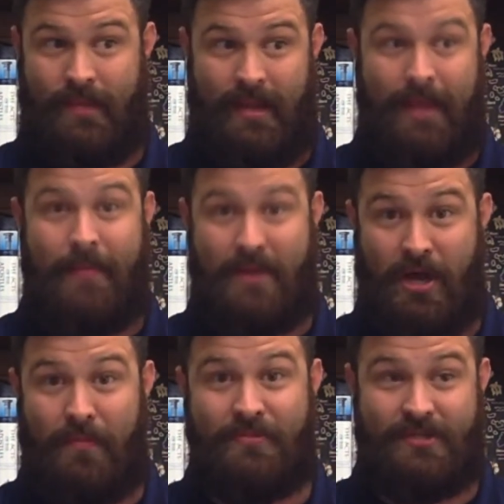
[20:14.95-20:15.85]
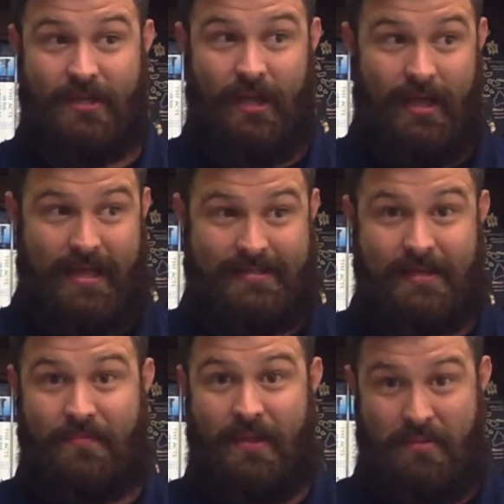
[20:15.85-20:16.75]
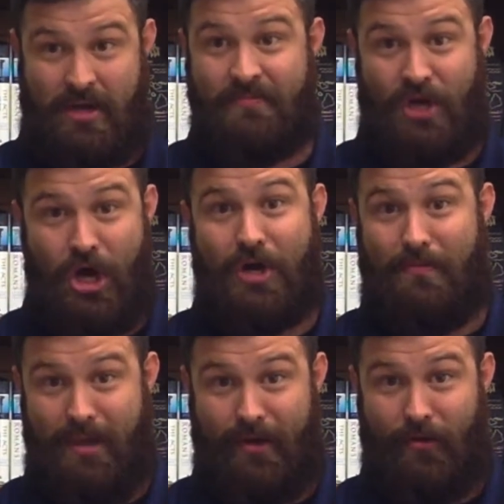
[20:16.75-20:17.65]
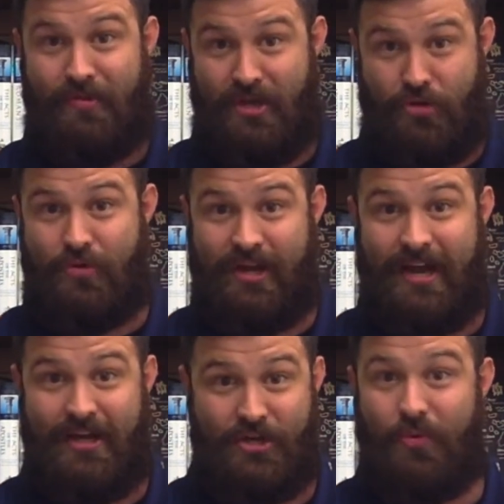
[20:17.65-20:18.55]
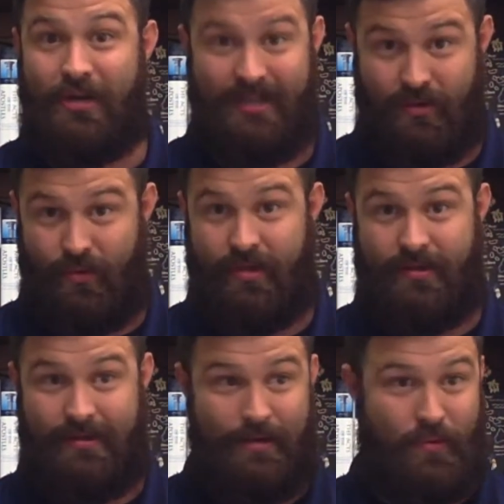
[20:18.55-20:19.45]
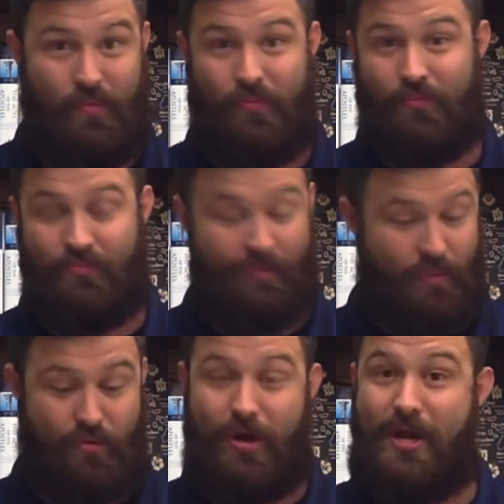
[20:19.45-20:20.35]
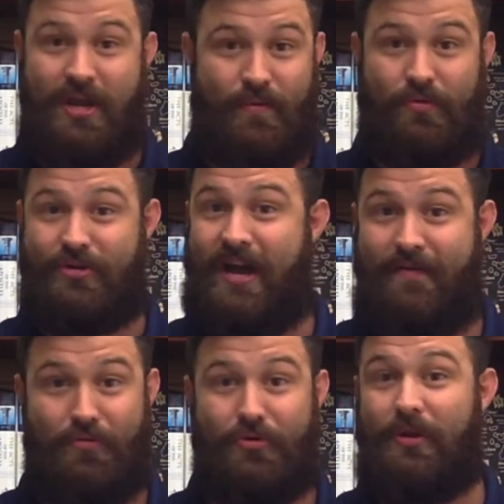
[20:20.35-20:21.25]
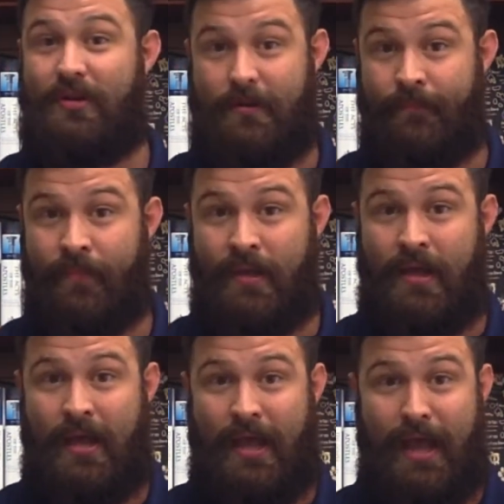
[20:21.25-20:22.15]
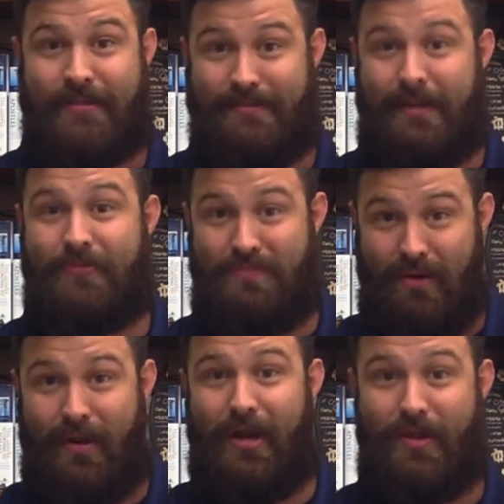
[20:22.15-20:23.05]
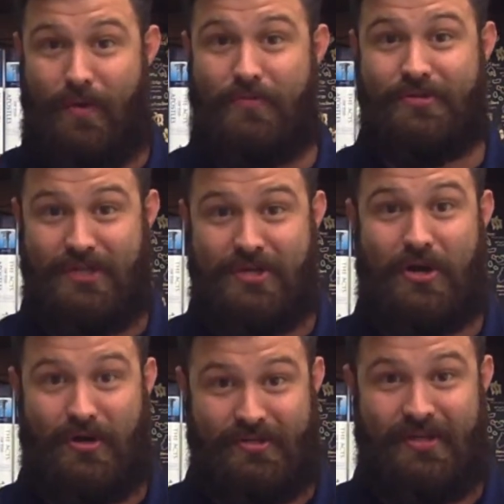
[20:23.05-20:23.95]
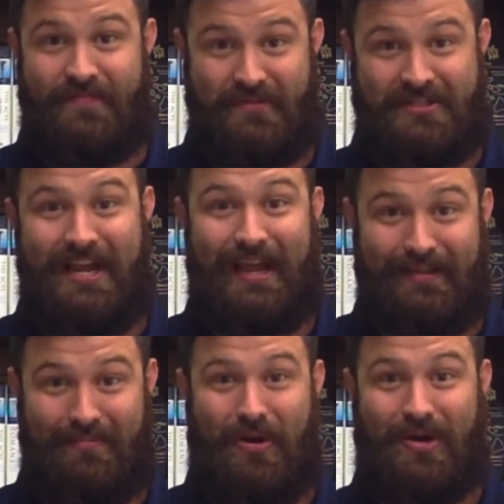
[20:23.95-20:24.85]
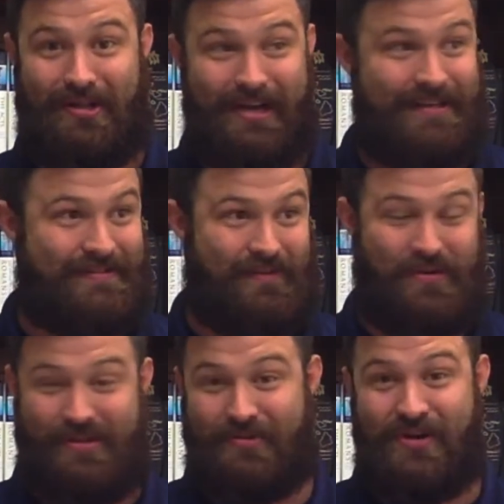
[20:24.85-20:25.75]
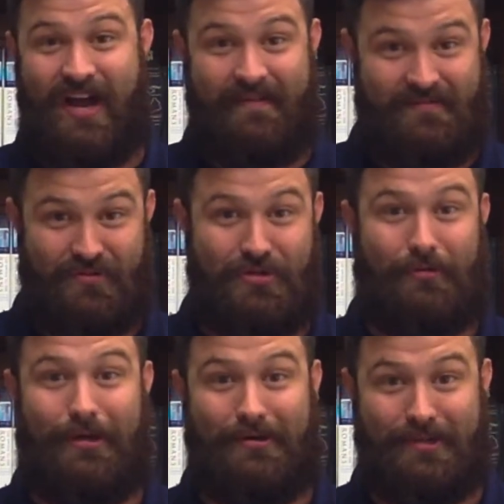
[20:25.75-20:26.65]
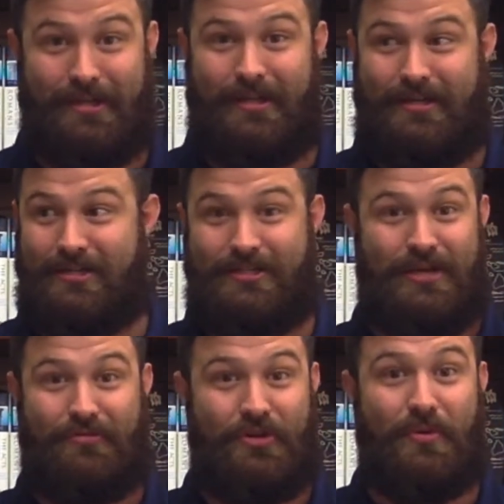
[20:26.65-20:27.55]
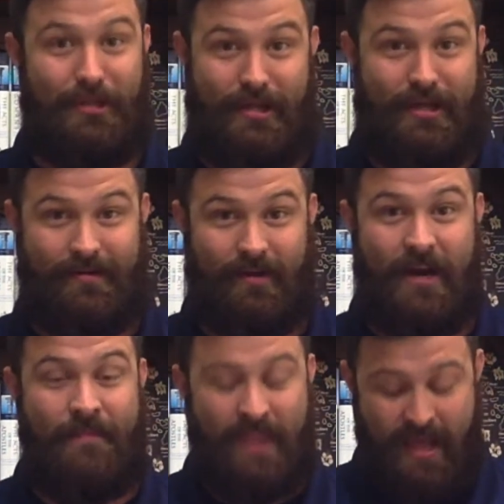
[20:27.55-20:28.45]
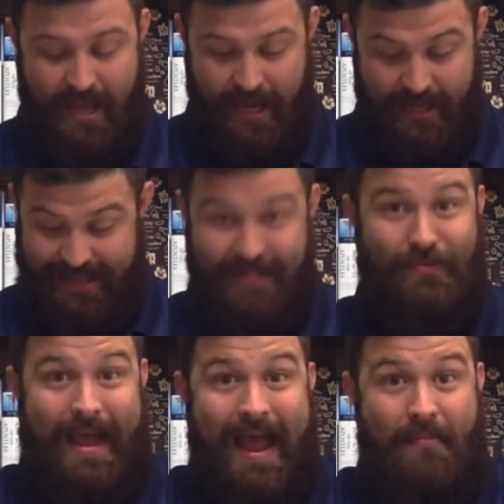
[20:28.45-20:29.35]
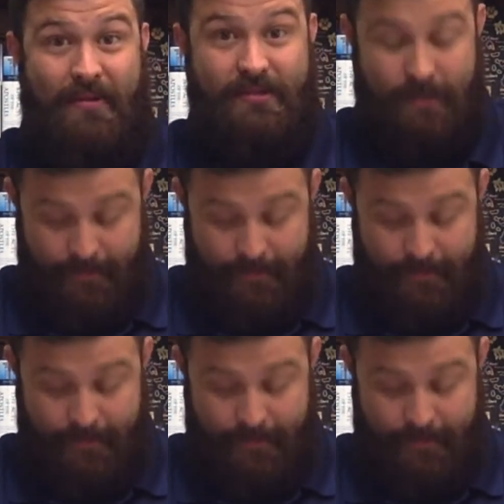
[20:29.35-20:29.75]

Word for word: It becomes uh, something. It becomes a hunk of metal that you cannot do anything with. It won't. It won't crank. It won't drive. It won't do anything. And sometimes you may ride down the road and see cars that just sat in the parking lots or in their drives for so long that they just don't do anything. Right. And that's what happens.